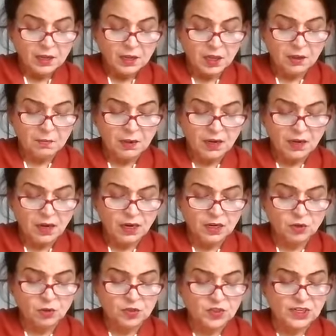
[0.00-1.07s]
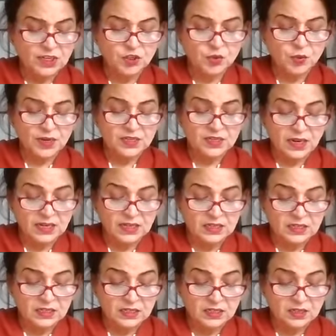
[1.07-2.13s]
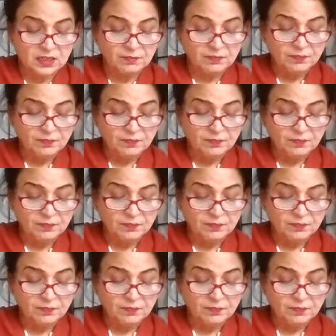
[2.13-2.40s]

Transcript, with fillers: He may not cosset you as I did,